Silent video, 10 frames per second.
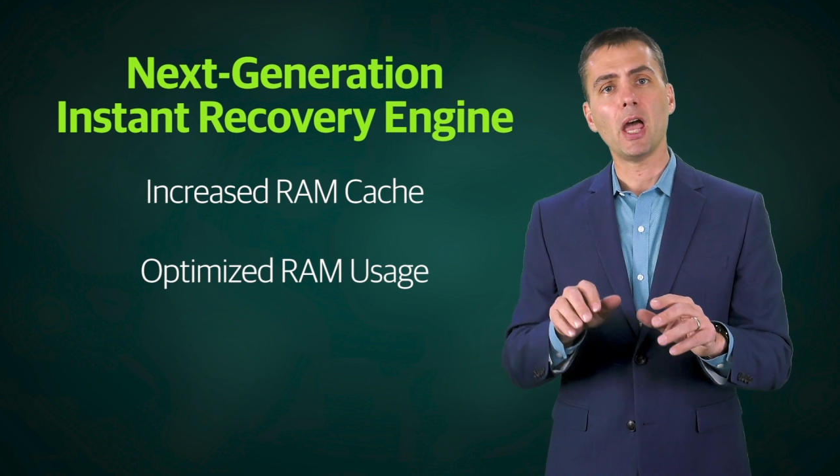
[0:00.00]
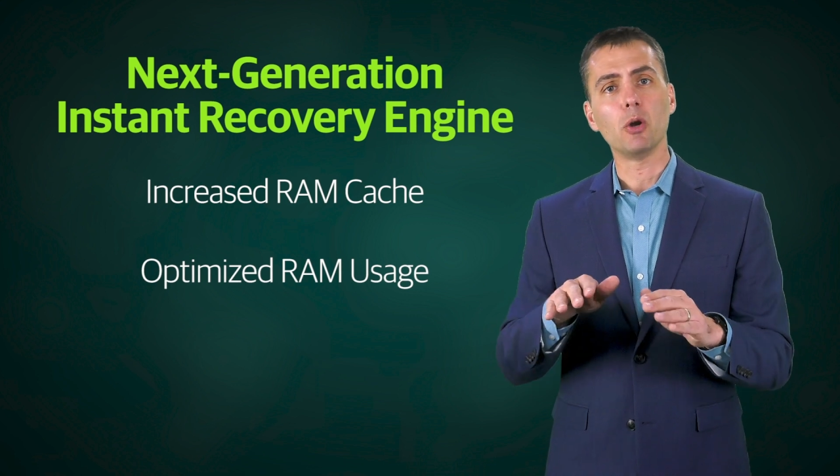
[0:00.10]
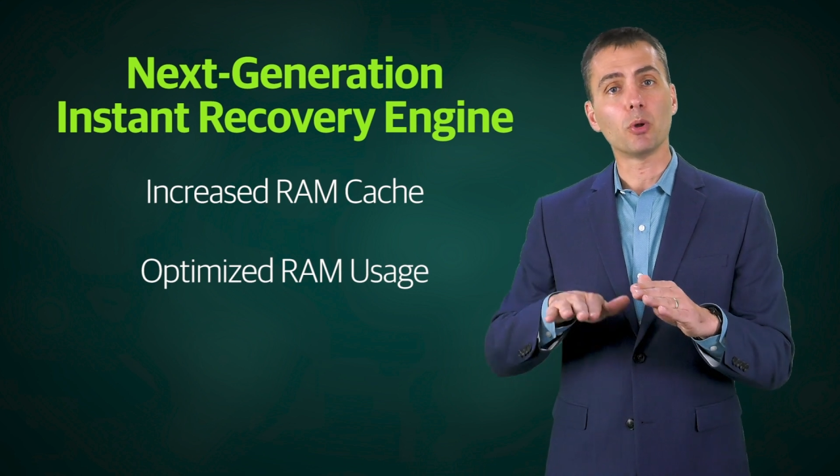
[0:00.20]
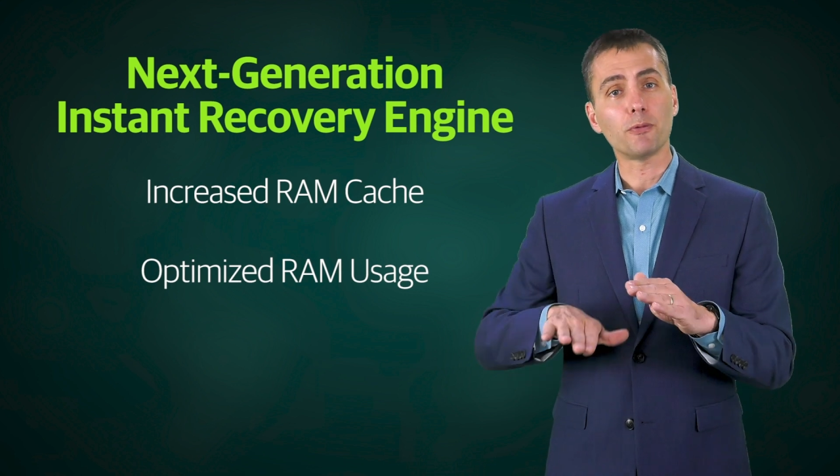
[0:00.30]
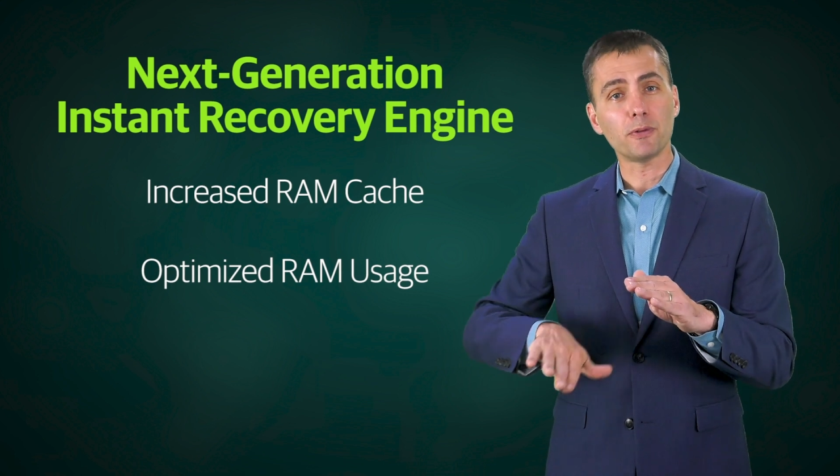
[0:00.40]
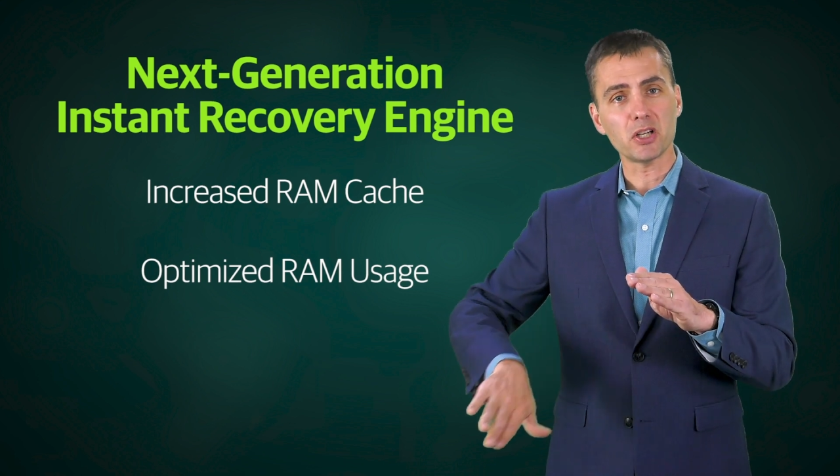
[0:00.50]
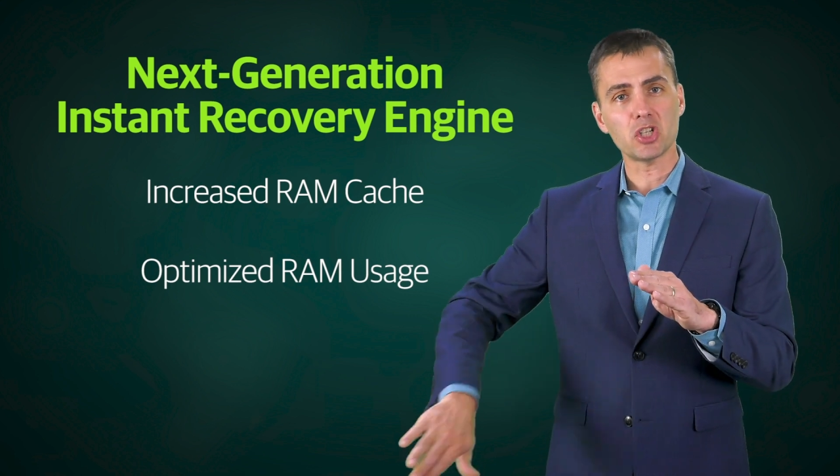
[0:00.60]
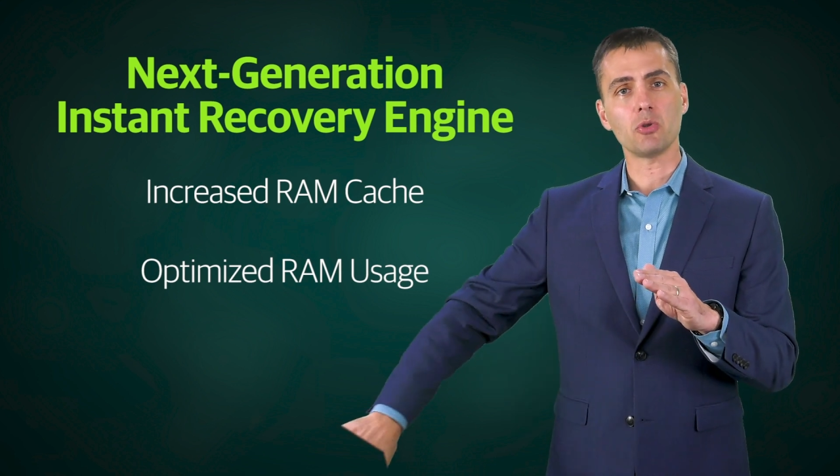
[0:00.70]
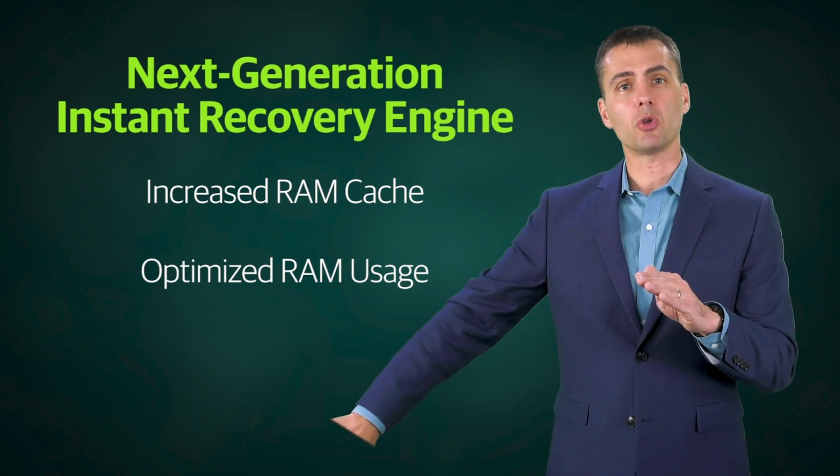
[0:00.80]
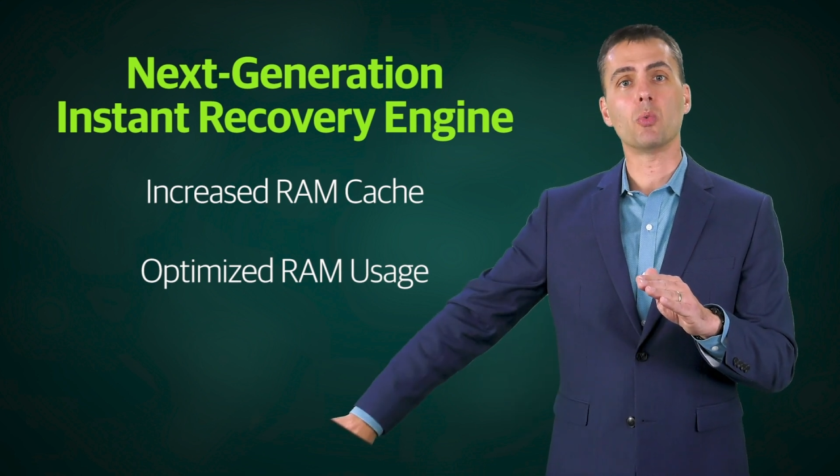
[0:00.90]
and we'll
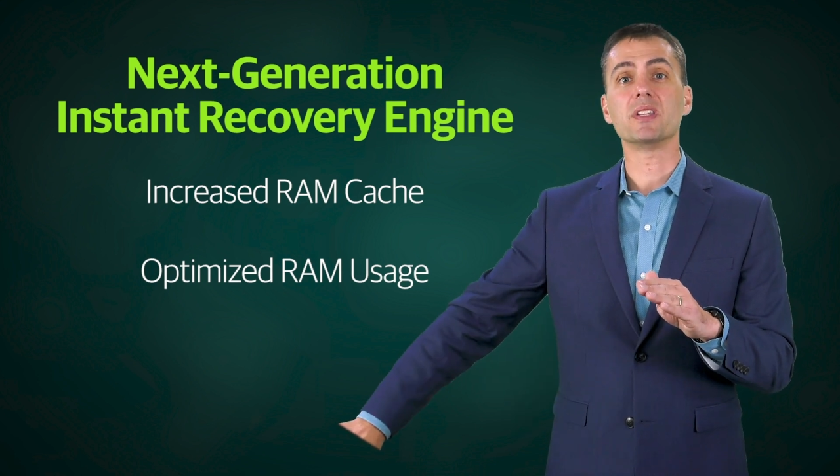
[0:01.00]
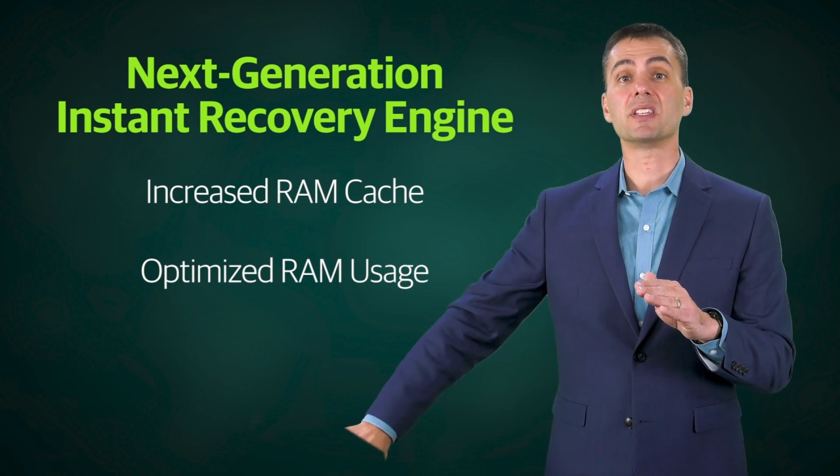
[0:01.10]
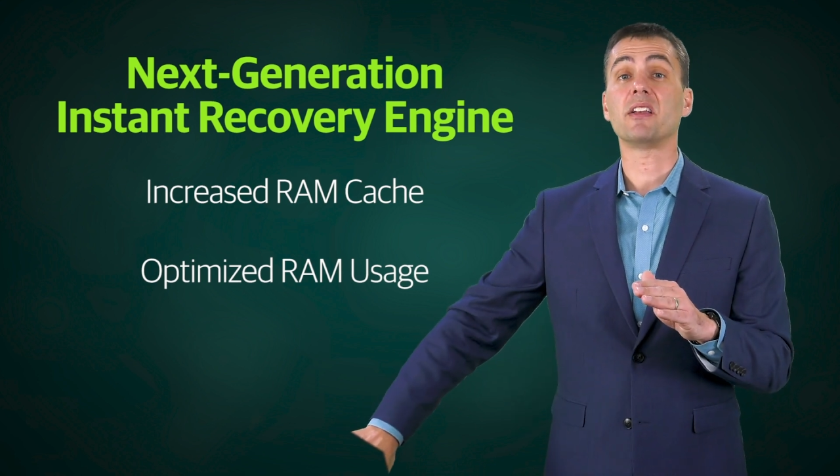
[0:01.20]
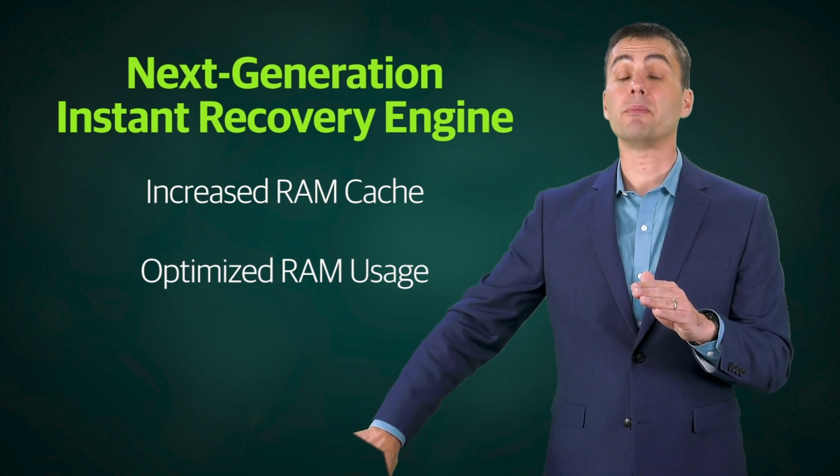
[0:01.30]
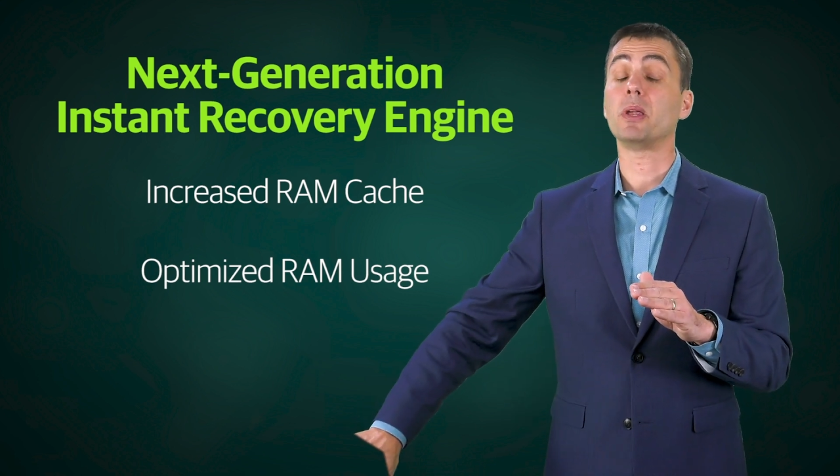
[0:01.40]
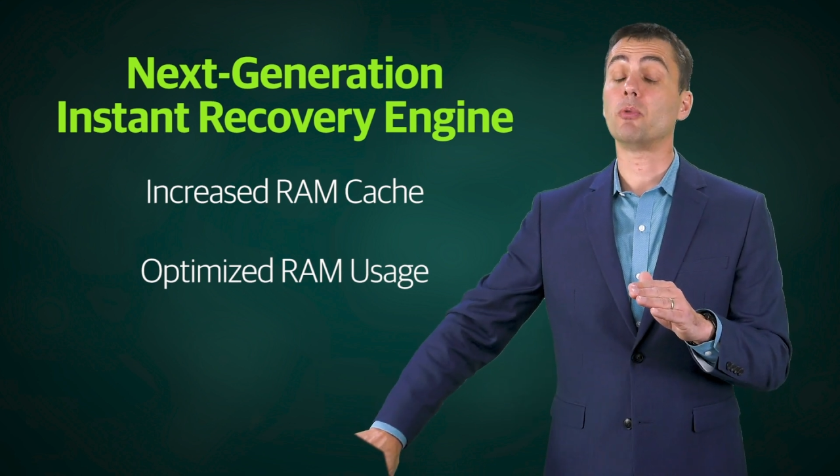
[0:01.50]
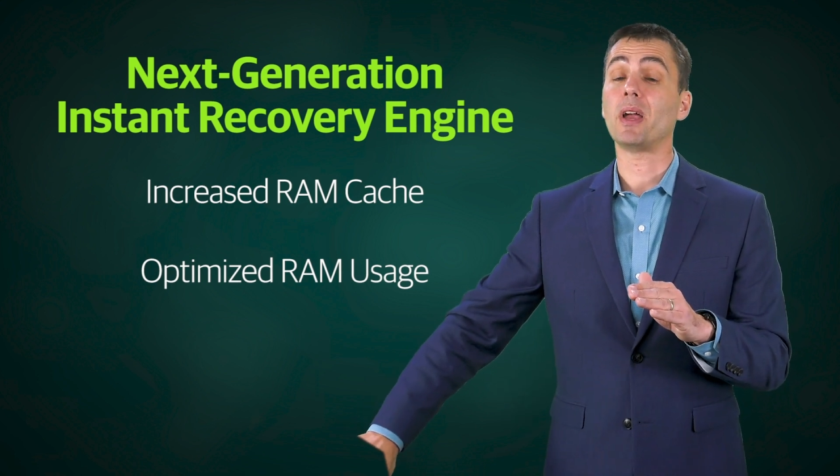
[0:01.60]
flesh out the ones that have been